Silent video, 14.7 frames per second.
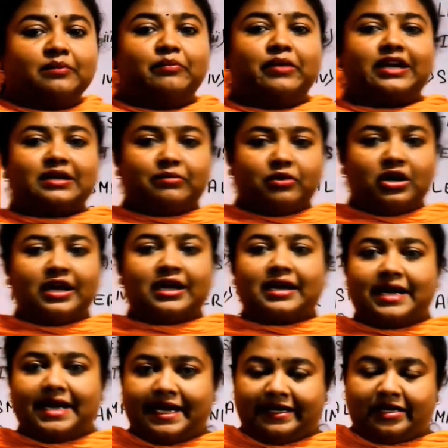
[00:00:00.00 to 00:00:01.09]
the metabolic
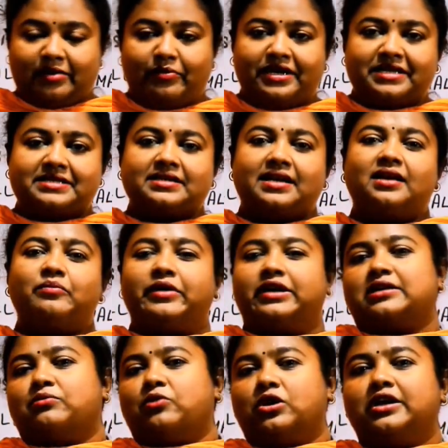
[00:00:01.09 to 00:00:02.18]
rate, the basal
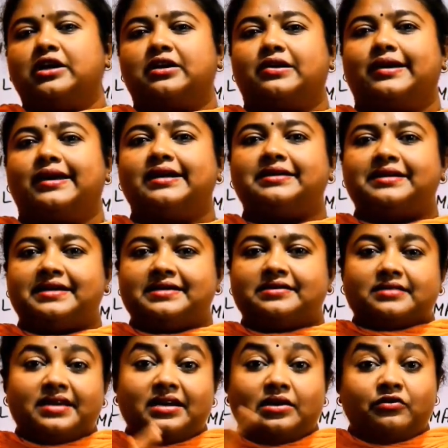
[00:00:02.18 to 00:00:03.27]
metabolic rate,
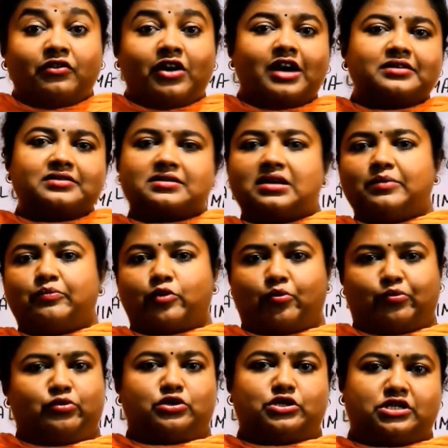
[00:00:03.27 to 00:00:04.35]
is inversely
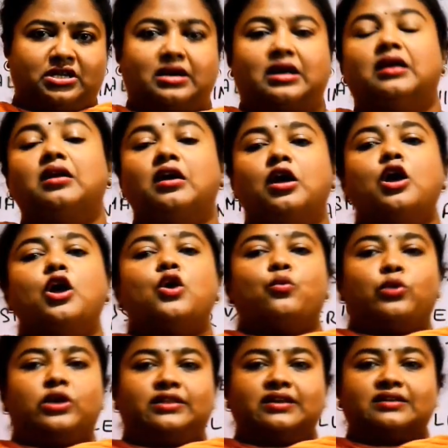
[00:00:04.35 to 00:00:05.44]
proportional
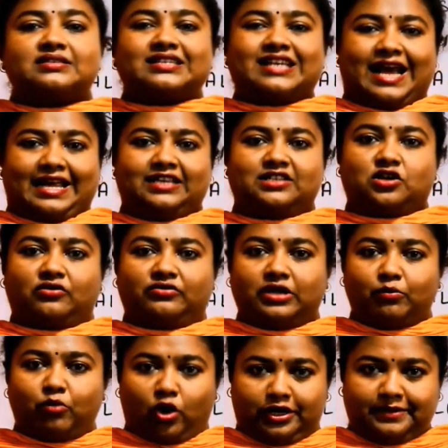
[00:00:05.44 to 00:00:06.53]
with the size of the
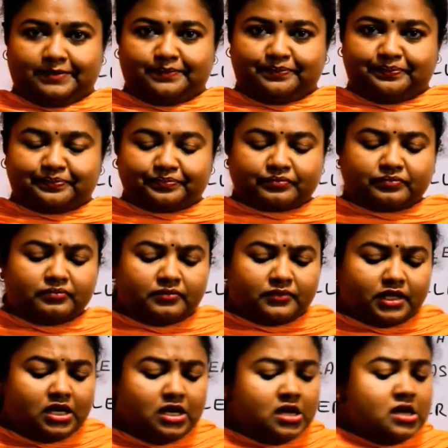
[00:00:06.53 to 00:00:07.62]
body.
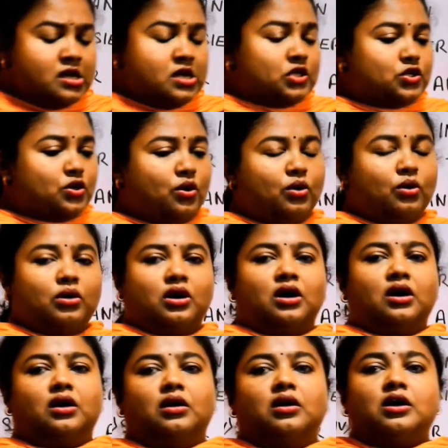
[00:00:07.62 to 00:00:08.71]
So
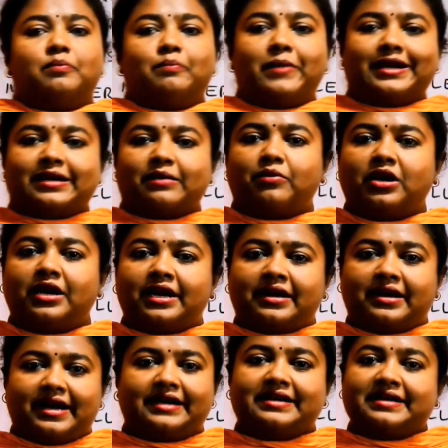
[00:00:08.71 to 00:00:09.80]
metabolic
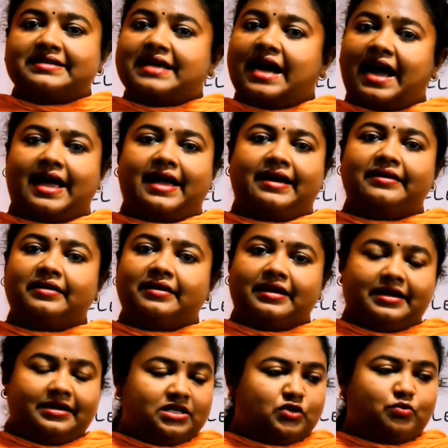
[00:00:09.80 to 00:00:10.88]
rate is higher
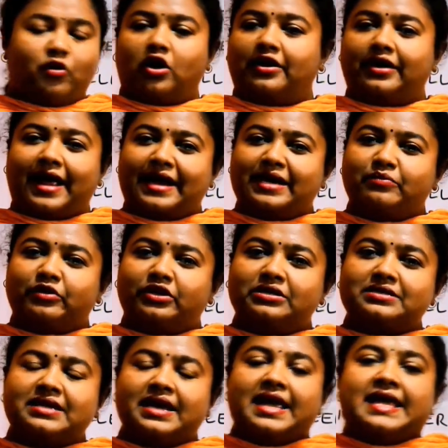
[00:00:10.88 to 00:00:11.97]
in smaller
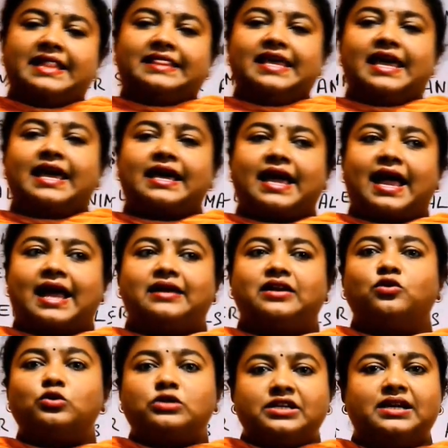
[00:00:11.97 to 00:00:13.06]
animals. They can
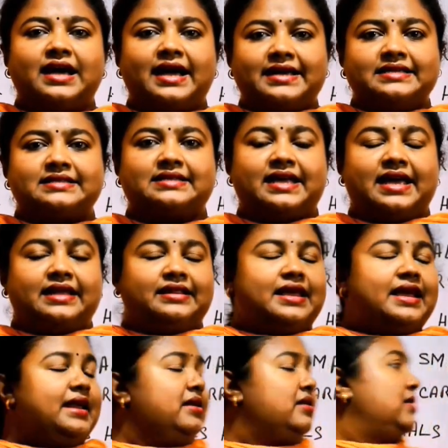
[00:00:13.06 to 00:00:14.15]
utilize, they